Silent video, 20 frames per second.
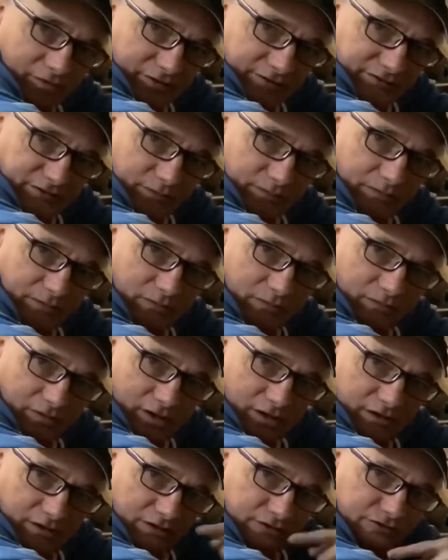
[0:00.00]
I built.
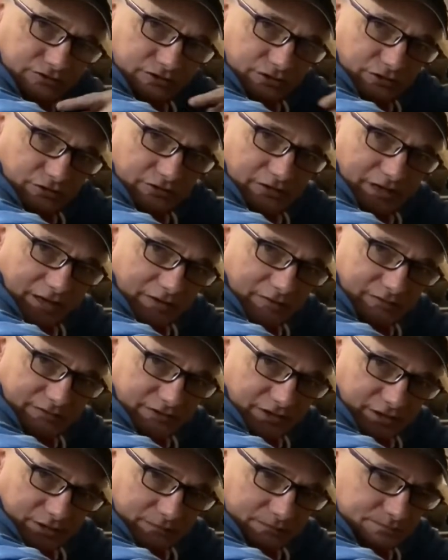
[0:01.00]
Like I showed you how I've done
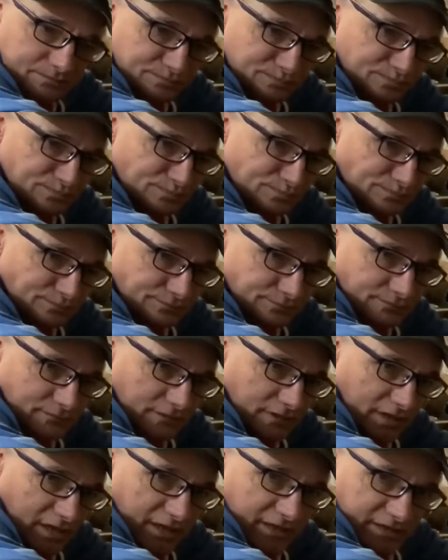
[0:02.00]
them,
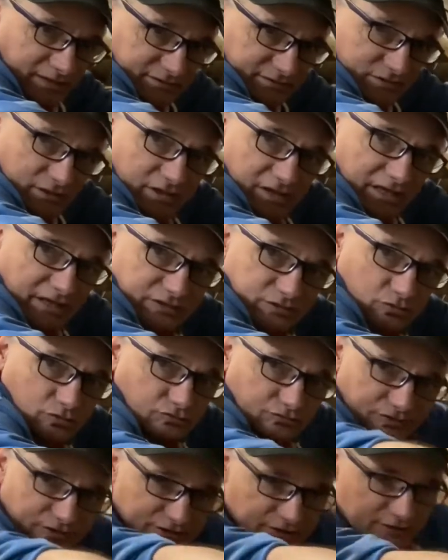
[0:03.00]
and it's all
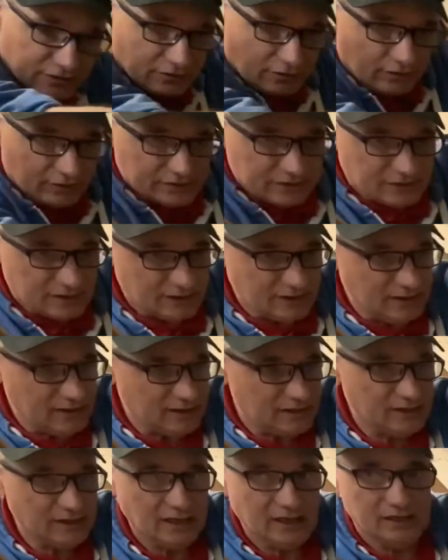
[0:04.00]
rigid nicely.
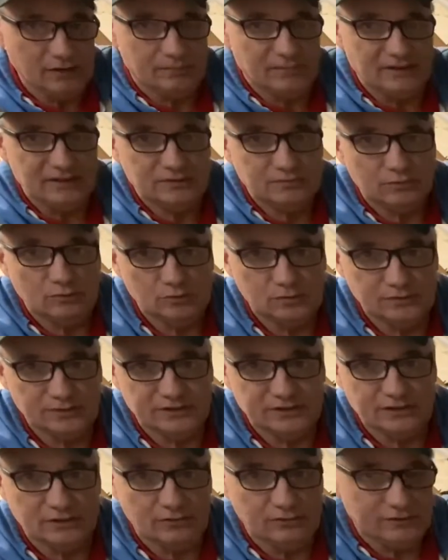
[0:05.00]
And the baseball will sit
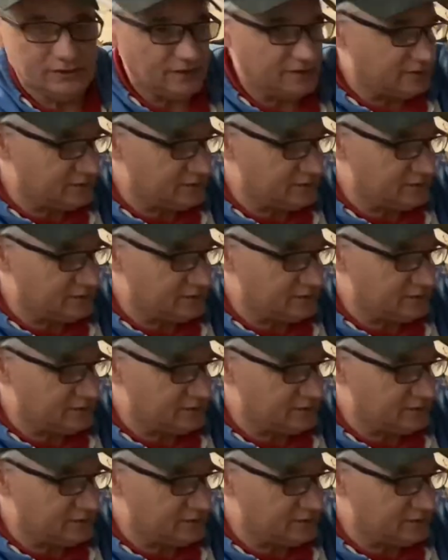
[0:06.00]
on this